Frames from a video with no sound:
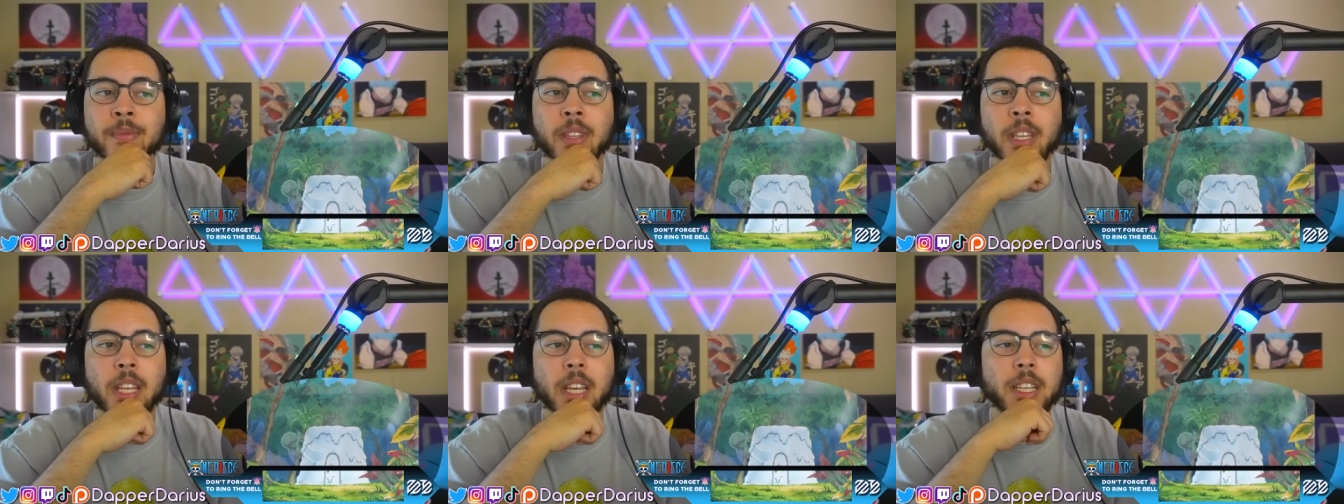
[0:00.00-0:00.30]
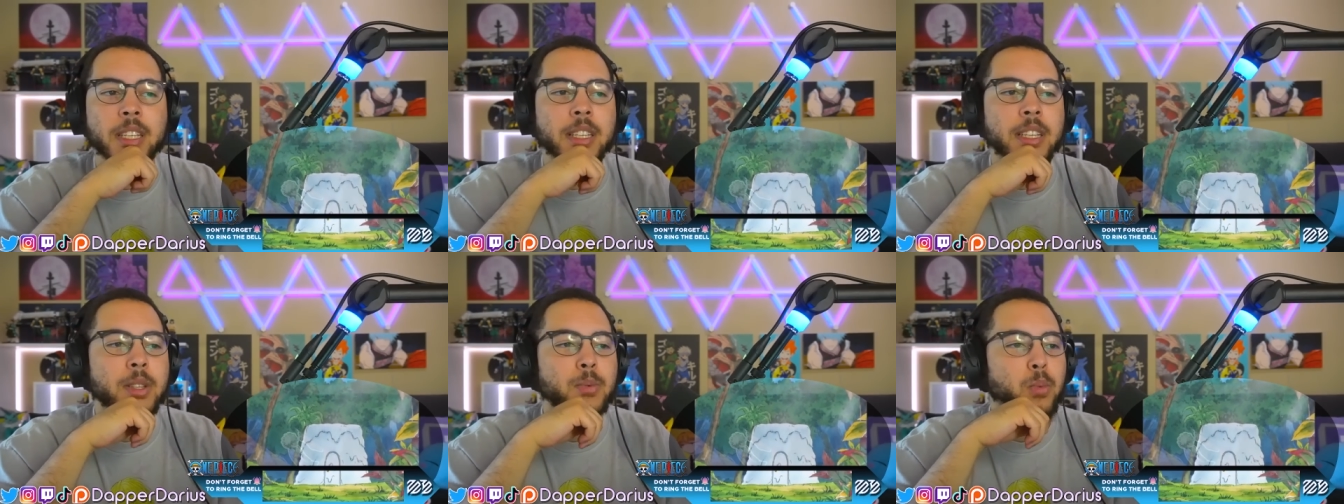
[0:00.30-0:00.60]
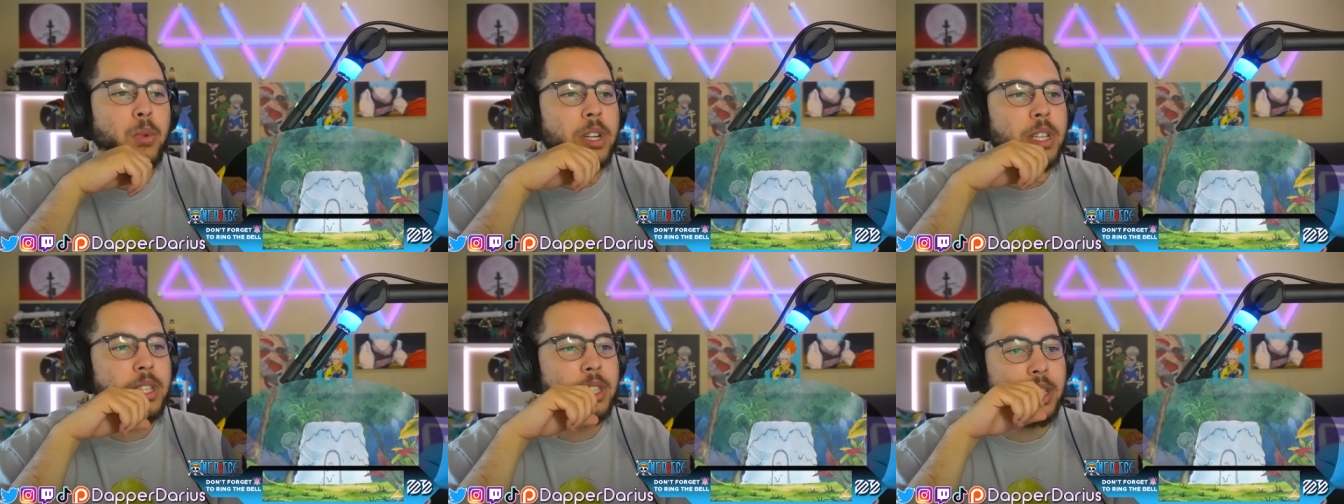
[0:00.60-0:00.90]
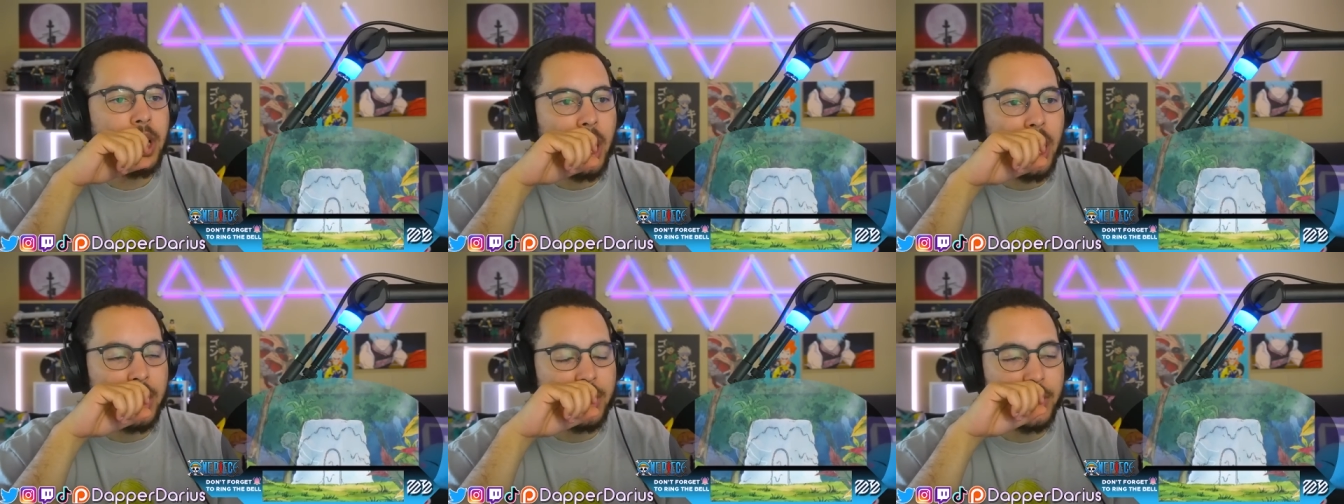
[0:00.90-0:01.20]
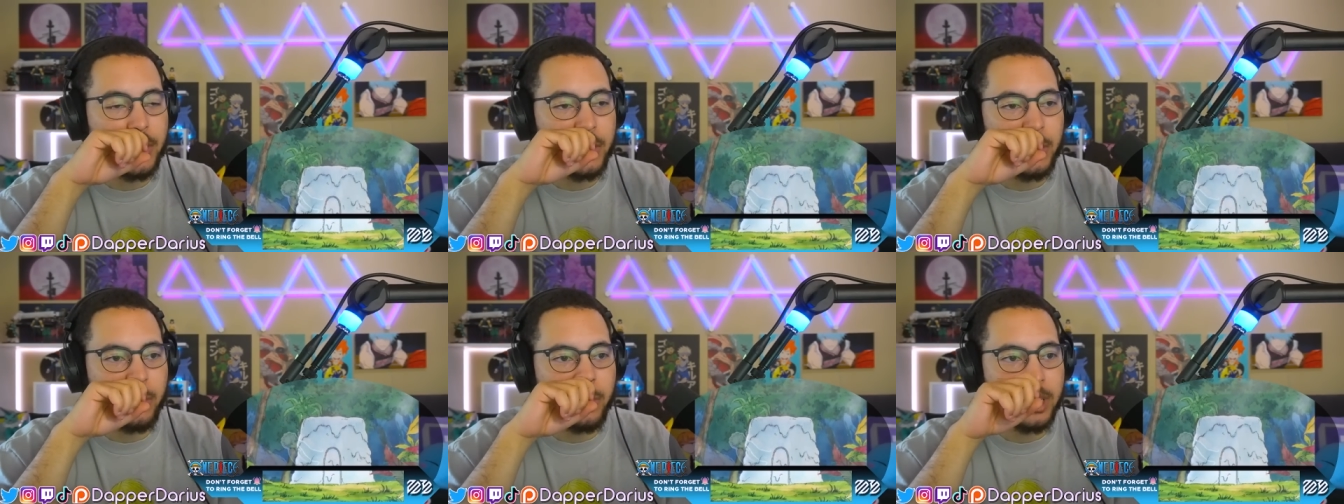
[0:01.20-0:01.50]
Is this what is Sanji
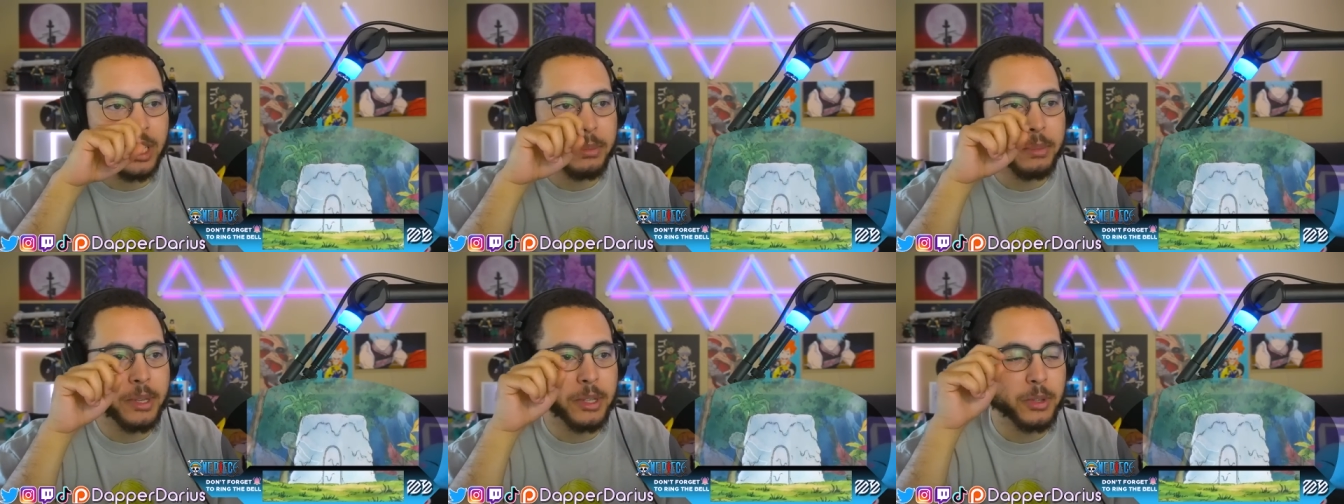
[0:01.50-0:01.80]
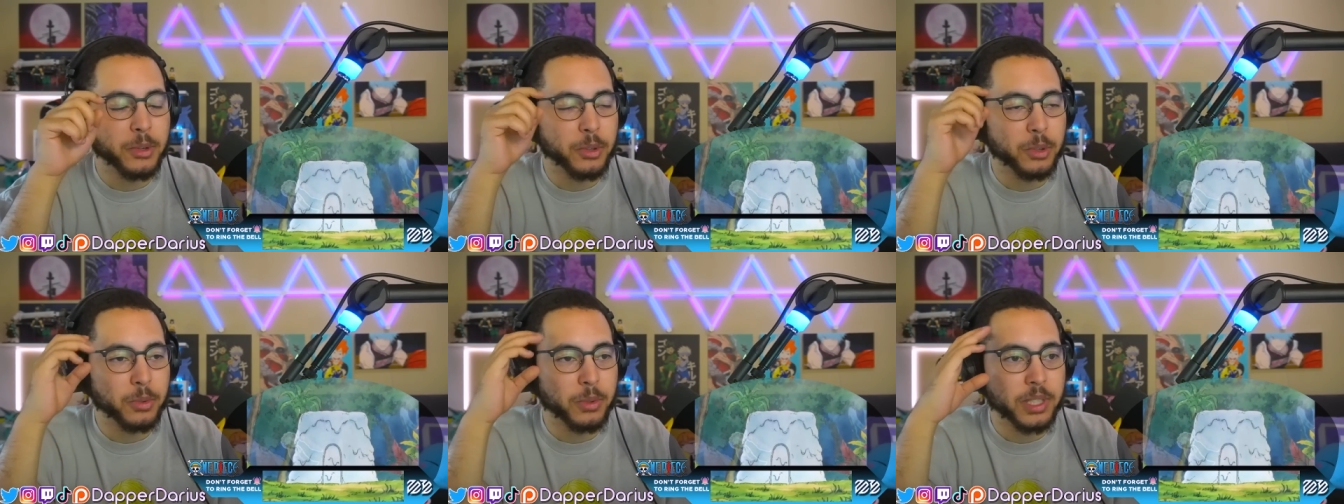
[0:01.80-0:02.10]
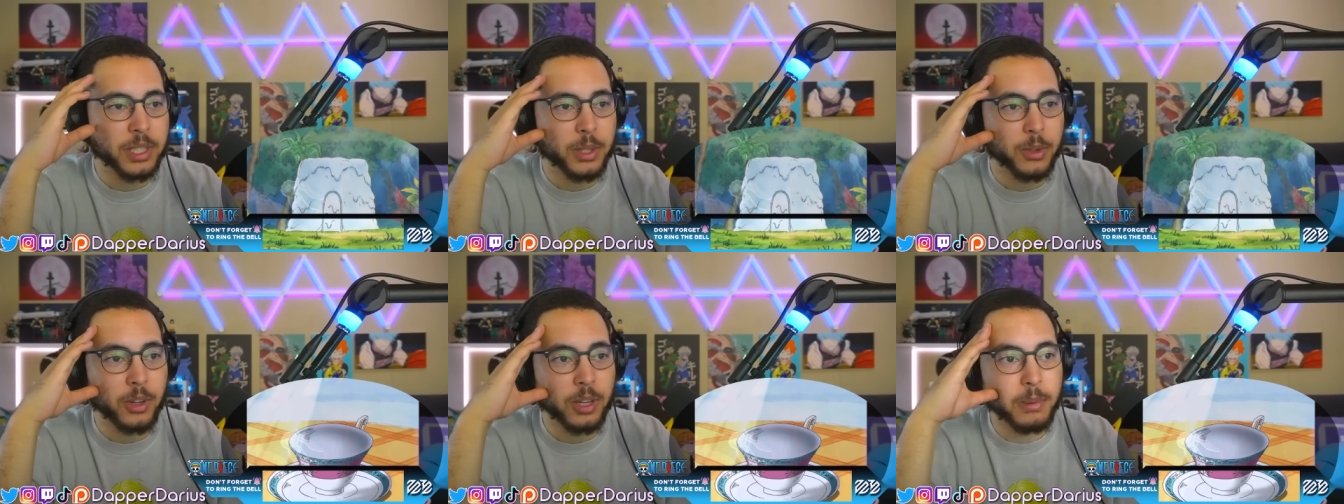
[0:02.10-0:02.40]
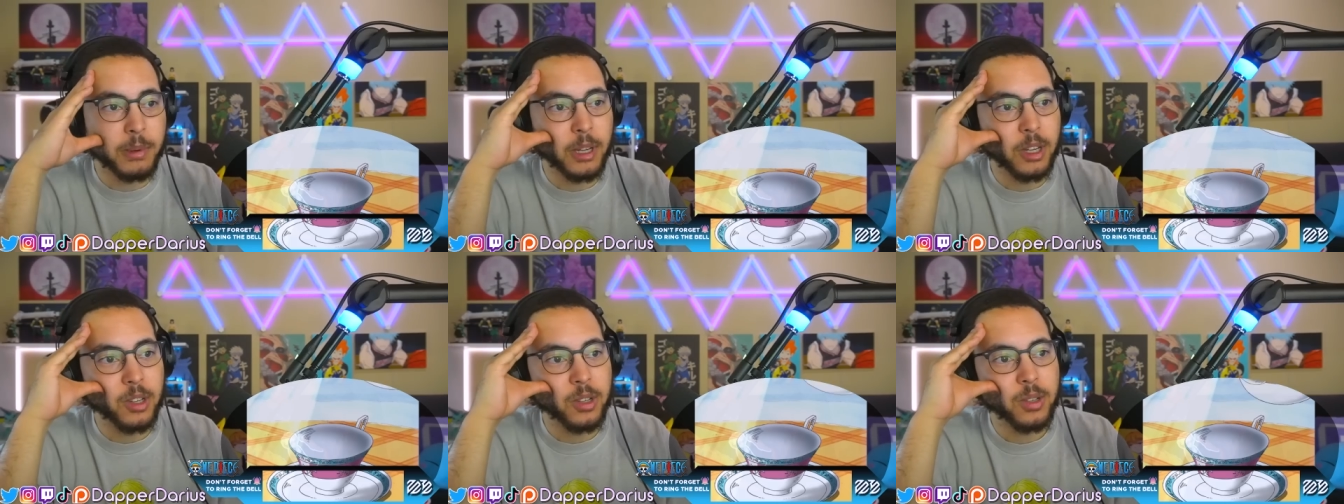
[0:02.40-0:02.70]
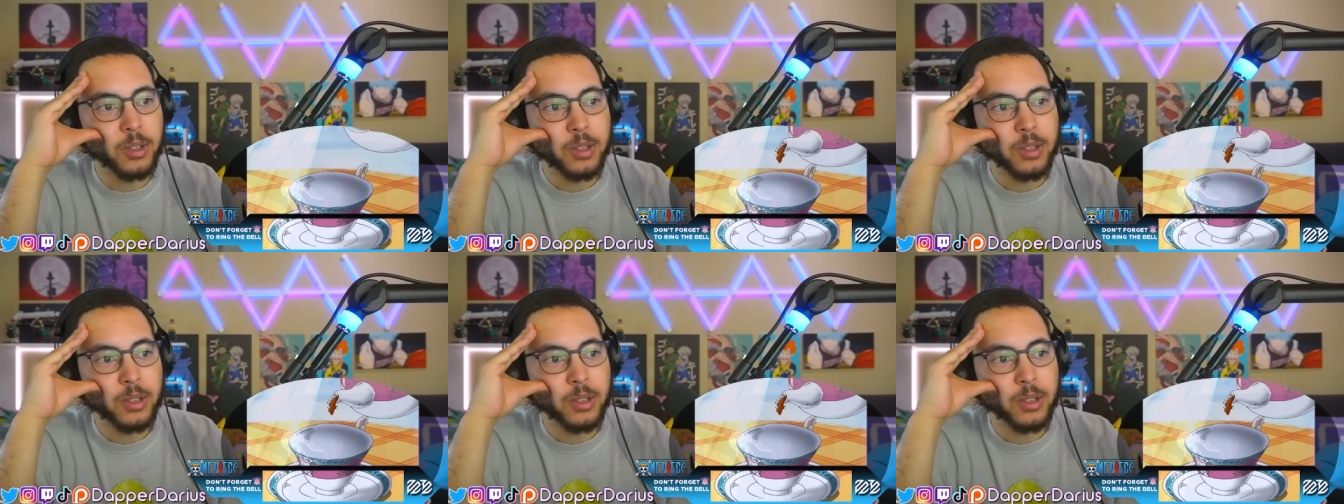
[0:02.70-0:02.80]
doing in Mr. 3's cribbo?